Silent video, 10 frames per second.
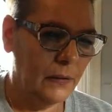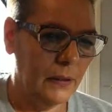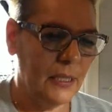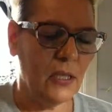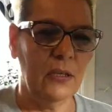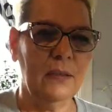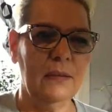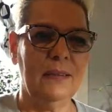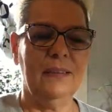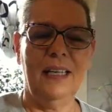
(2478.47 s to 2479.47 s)
It's
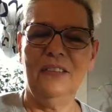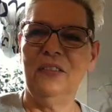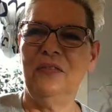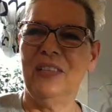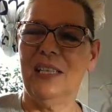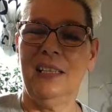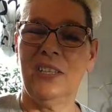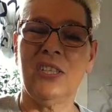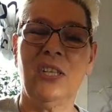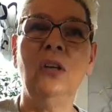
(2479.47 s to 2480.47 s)
I don't know if it's like a
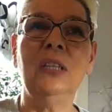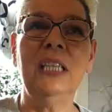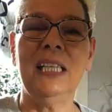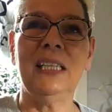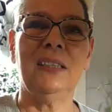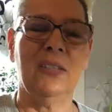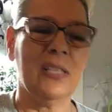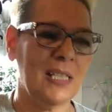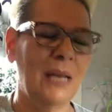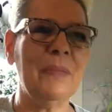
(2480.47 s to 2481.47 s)
salt lick or
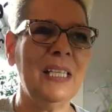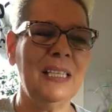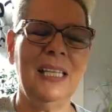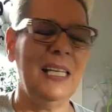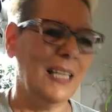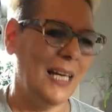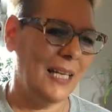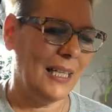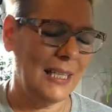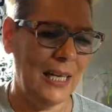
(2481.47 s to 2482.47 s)
something like
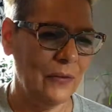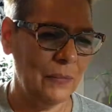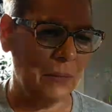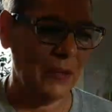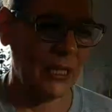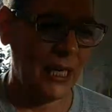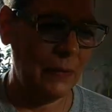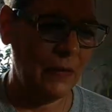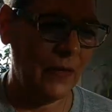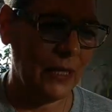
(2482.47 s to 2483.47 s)
that. I can't remember the
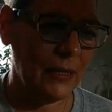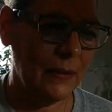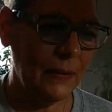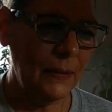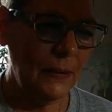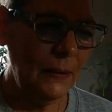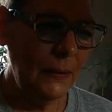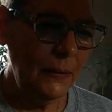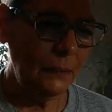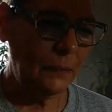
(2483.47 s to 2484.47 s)
name of it
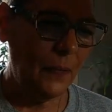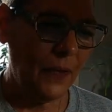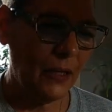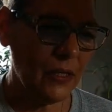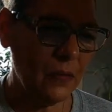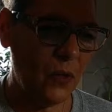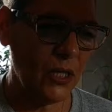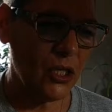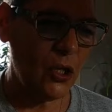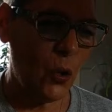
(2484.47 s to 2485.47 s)
thousand
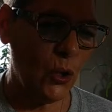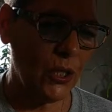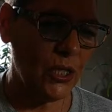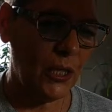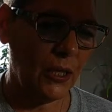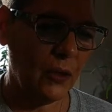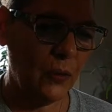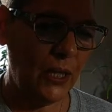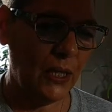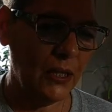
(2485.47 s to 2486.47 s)
watt torch at
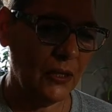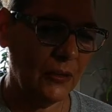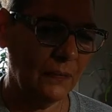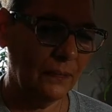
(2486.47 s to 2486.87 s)
300.